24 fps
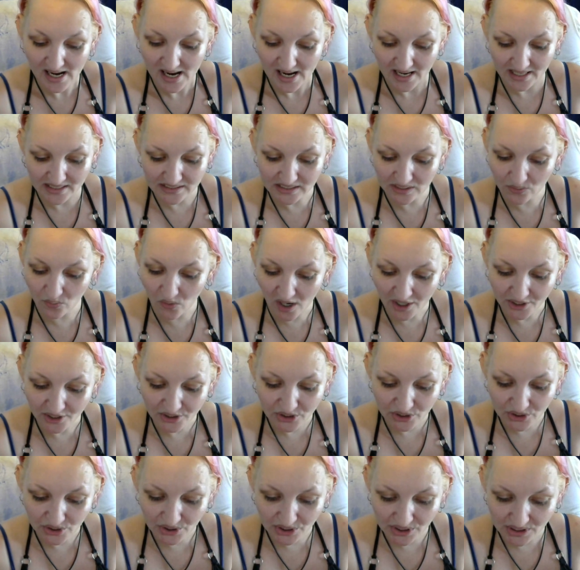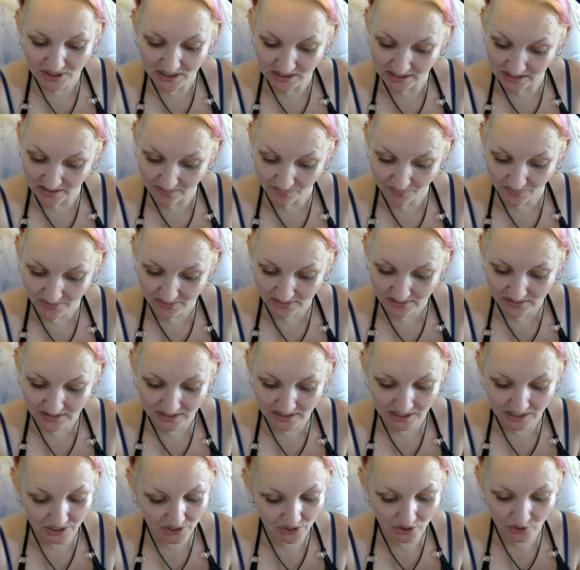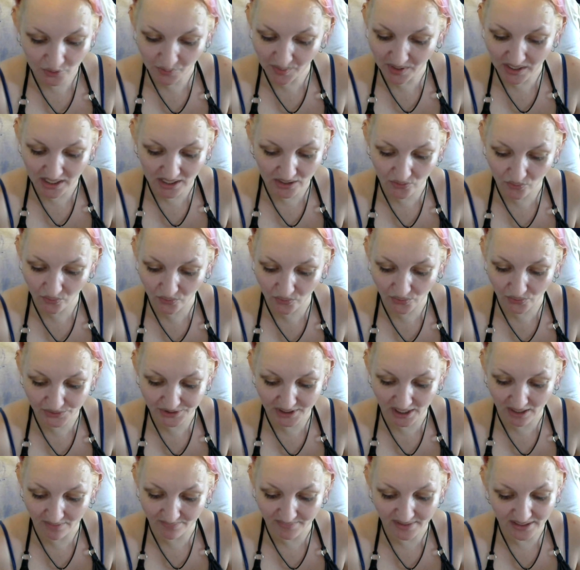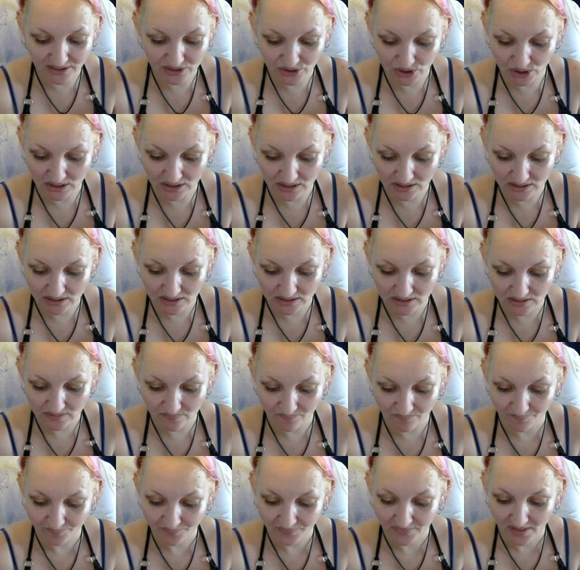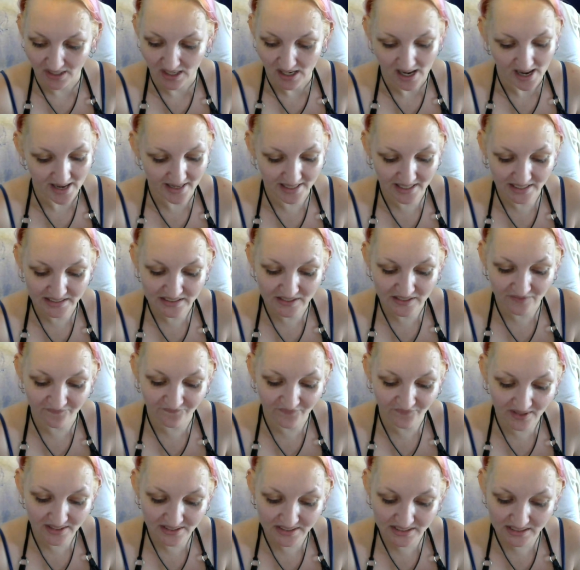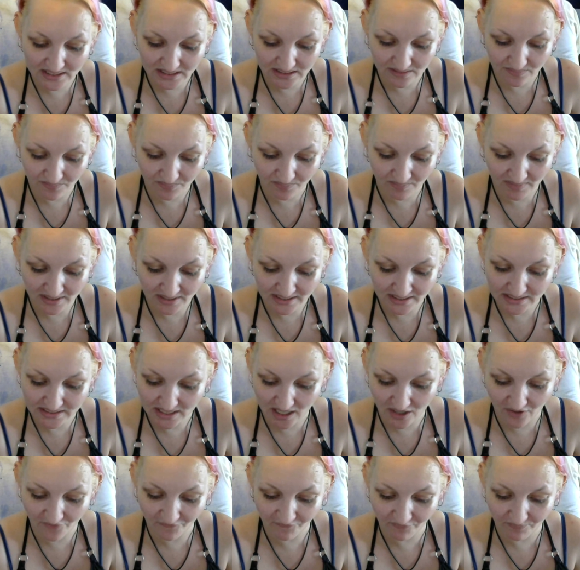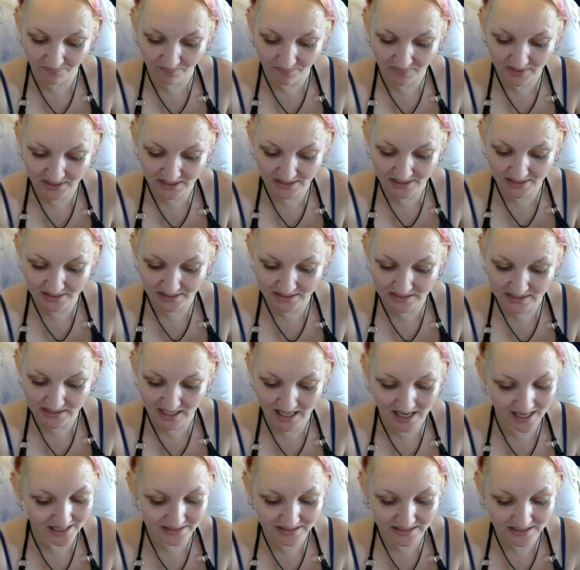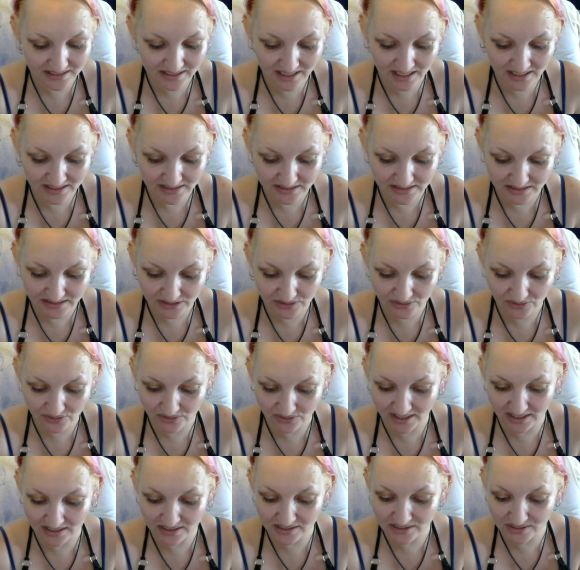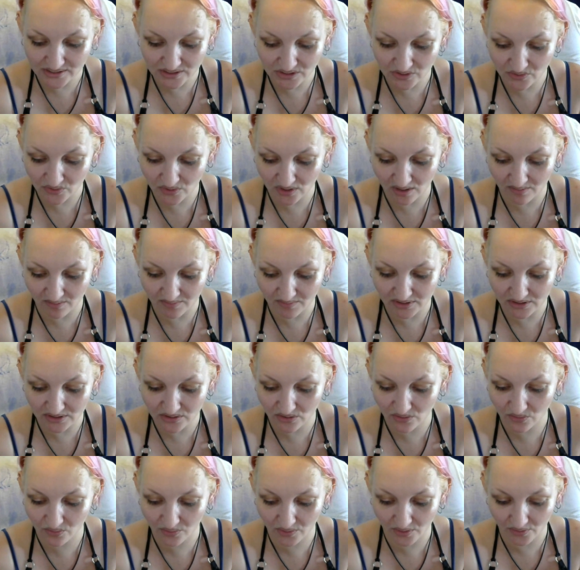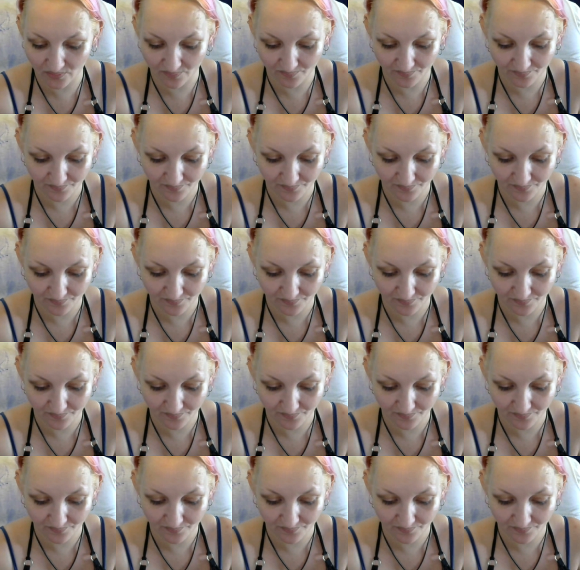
As I watched her sleep, tears began to roll down my cheeks. I guess I fell asleep myself because I did not hear Nanny Sue come into the room.